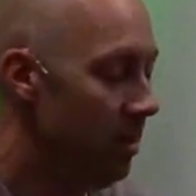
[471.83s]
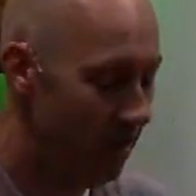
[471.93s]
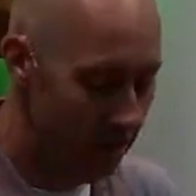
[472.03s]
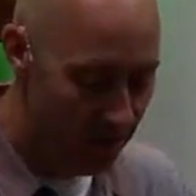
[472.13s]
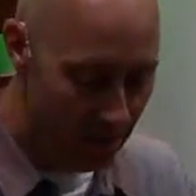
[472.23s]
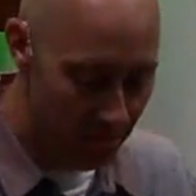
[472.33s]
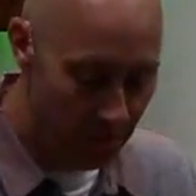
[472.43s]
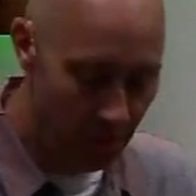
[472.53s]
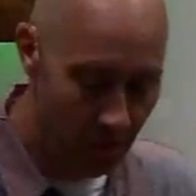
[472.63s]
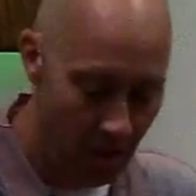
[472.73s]
and
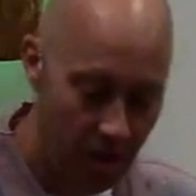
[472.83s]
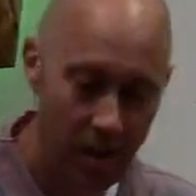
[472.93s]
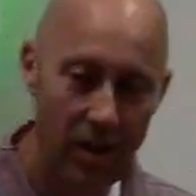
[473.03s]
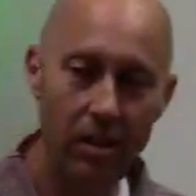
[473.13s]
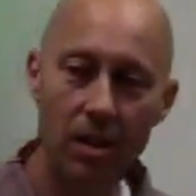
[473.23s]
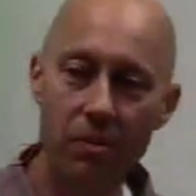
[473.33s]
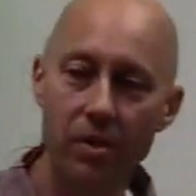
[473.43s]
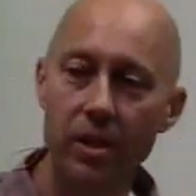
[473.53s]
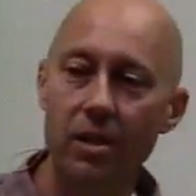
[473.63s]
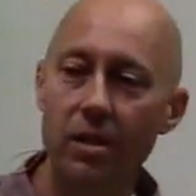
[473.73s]
simple and
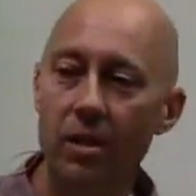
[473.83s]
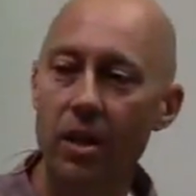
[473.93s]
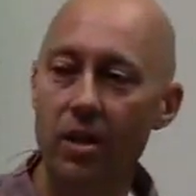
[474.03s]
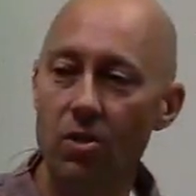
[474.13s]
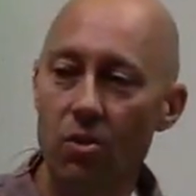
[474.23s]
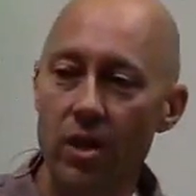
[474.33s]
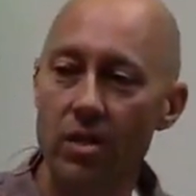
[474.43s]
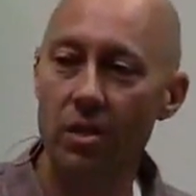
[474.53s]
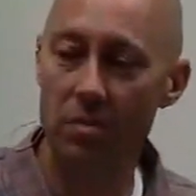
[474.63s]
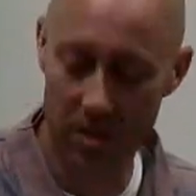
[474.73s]
loving as Christ
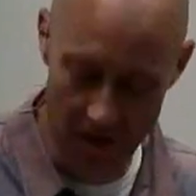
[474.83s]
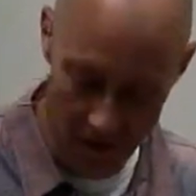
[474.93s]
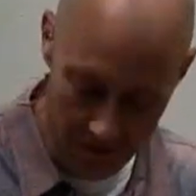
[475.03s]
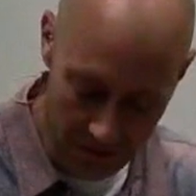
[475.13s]
himself.